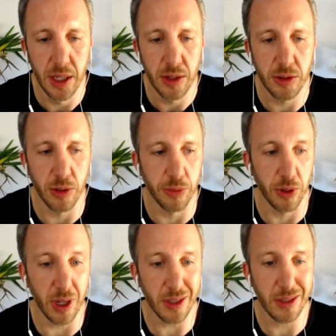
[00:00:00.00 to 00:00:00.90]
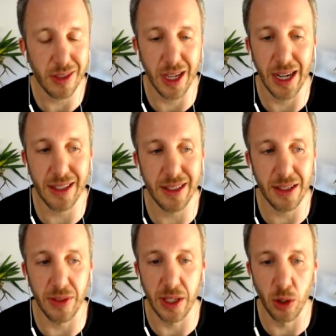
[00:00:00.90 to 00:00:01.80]
So for us, Connect
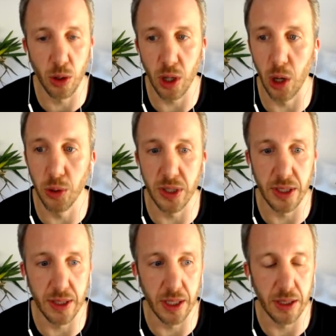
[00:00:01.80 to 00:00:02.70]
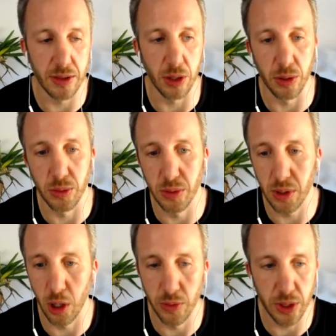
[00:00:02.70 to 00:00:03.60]
TV or OTT, so
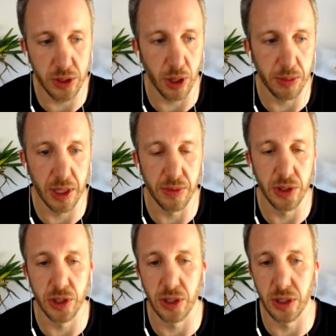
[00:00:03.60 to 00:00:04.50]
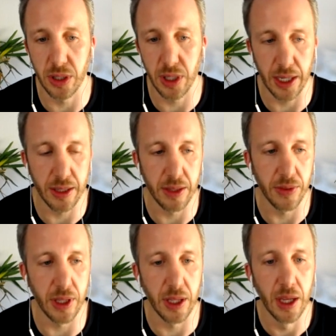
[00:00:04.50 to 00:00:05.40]
over the top television, Connect
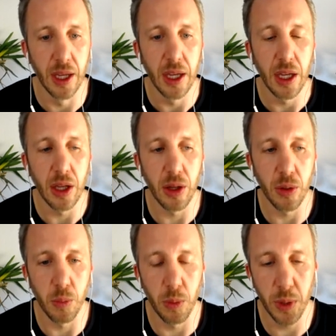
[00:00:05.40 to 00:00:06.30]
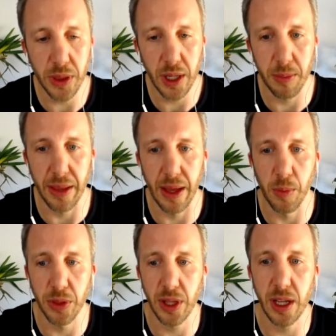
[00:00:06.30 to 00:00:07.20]
TV, when we think about that,
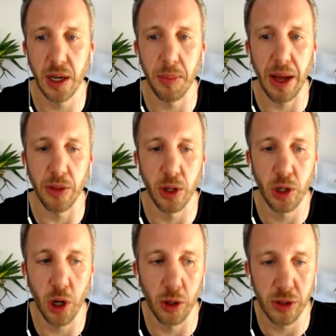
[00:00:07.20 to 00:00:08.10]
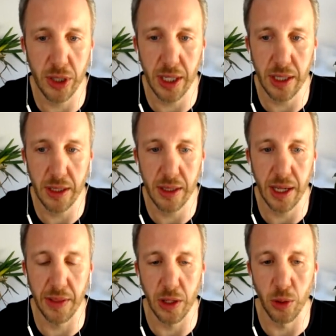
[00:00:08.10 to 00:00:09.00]
we're thinking about the content
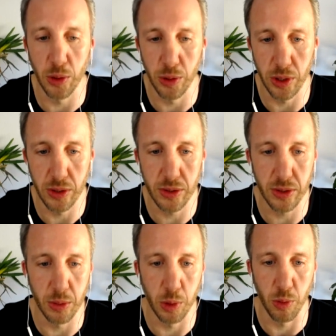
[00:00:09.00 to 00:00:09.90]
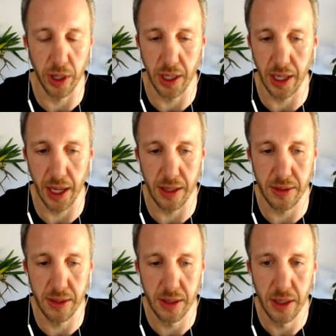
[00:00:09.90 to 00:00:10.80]
and the audience that we're running against,